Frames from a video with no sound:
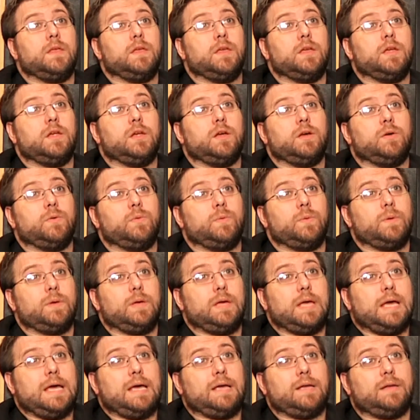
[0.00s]
You know,
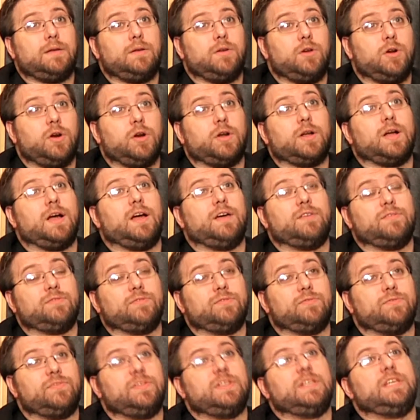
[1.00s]
we had
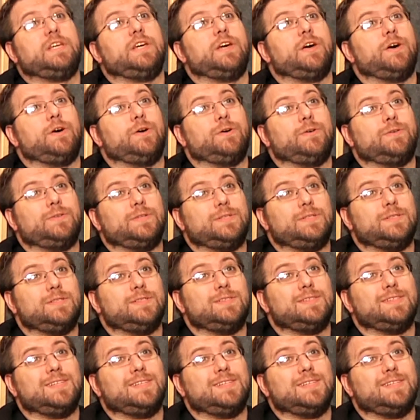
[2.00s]
archival video and